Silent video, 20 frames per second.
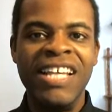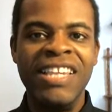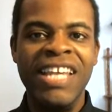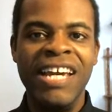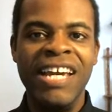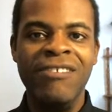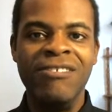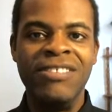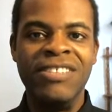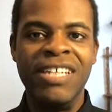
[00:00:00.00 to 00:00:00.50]

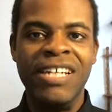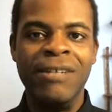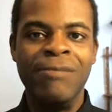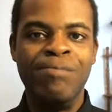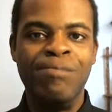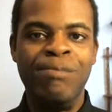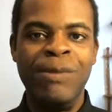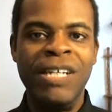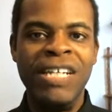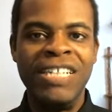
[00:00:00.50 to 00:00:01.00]
They
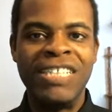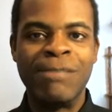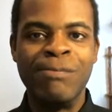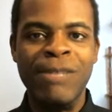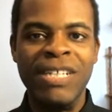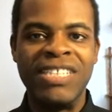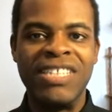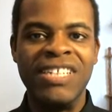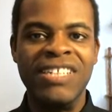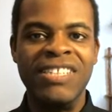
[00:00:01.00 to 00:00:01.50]
did peace
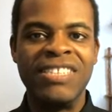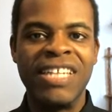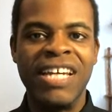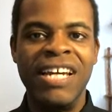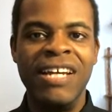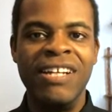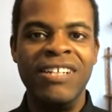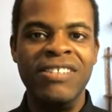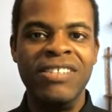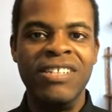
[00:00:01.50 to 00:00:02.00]
missions
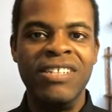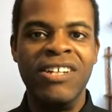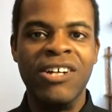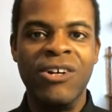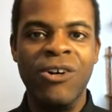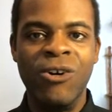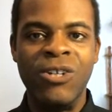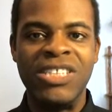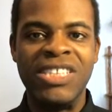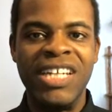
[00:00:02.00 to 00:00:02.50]
and
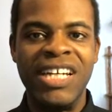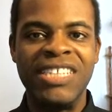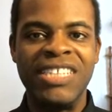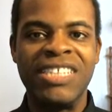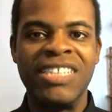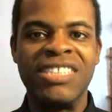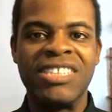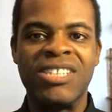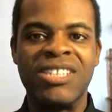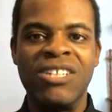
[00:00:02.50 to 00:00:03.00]

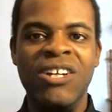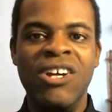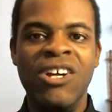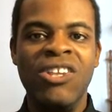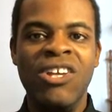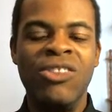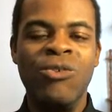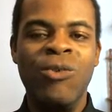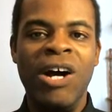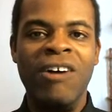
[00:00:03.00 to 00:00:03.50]
negotiations
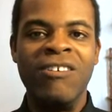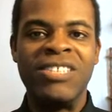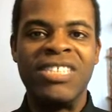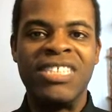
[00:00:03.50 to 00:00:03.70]
throughout